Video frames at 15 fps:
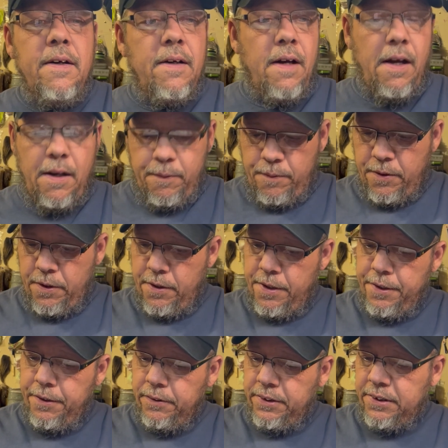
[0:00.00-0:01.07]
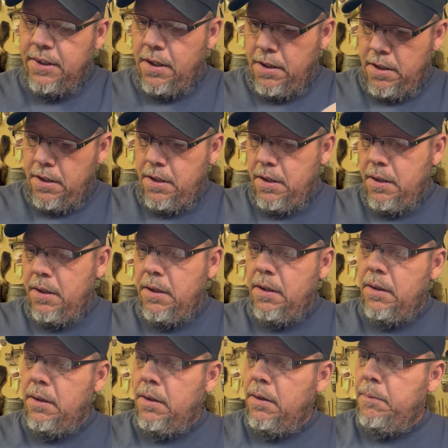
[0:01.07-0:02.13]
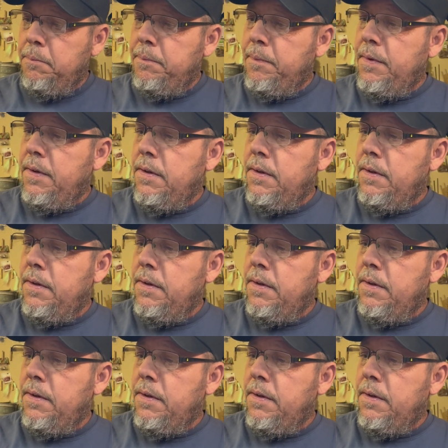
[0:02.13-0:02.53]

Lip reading: We're going to use some